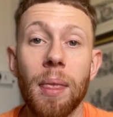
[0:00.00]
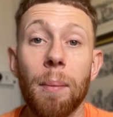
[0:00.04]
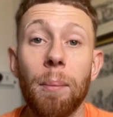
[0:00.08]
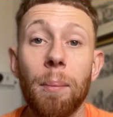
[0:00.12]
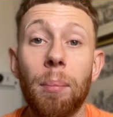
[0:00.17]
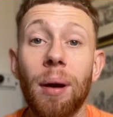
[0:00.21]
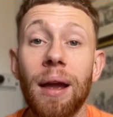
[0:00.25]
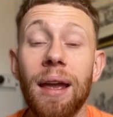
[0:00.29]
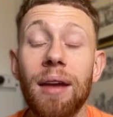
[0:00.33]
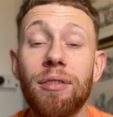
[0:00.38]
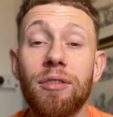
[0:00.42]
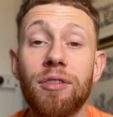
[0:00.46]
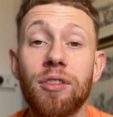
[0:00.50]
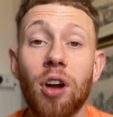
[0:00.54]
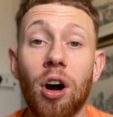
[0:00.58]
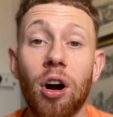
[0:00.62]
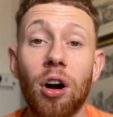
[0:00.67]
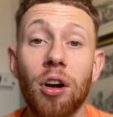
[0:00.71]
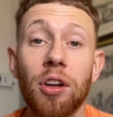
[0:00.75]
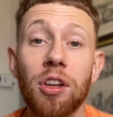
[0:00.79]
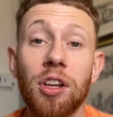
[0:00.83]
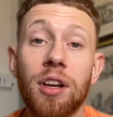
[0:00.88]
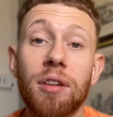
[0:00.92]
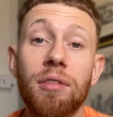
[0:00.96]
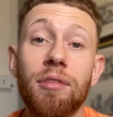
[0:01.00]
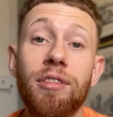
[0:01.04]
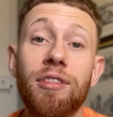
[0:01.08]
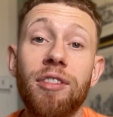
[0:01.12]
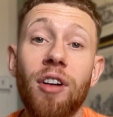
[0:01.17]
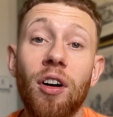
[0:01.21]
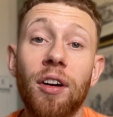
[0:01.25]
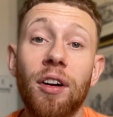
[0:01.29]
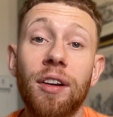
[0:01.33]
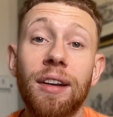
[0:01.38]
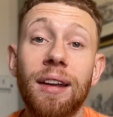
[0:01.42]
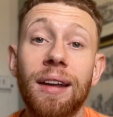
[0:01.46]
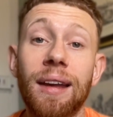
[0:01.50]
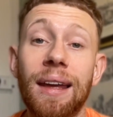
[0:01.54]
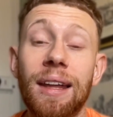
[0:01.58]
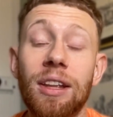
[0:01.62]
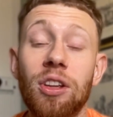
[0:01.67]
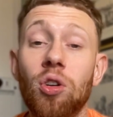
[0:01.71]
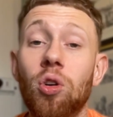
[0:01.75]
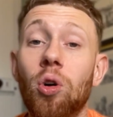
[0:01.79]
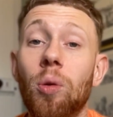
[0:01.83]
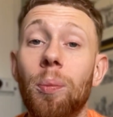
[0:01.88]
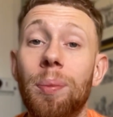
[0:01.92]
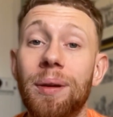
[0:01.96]
but if not, you can find it
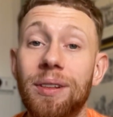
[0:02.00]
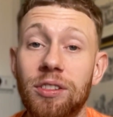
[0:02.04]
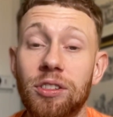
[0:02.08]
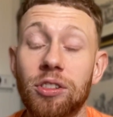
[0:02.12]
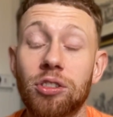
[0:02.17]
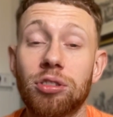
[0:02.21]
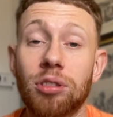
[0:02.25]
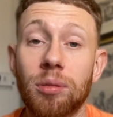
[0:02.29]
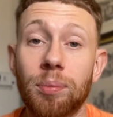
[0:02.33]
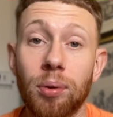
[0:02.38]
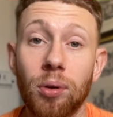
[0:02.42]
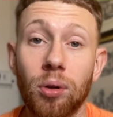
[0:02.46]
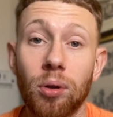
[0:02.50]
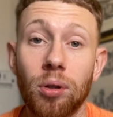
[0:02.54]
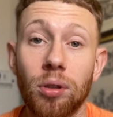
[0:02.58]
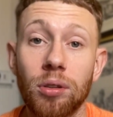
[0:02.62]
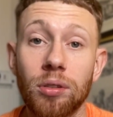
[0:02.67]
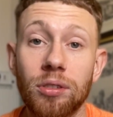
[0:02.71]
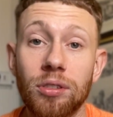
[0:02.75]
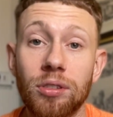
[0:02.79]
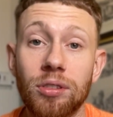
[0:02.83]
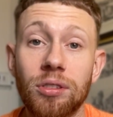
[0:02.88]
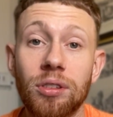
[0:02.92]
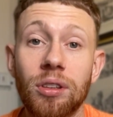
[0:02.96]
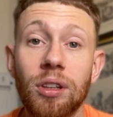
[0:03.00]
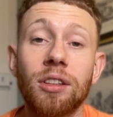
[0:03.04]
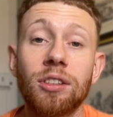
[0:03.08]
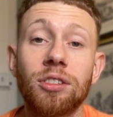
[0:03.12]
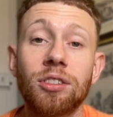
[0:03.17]
in your business reports.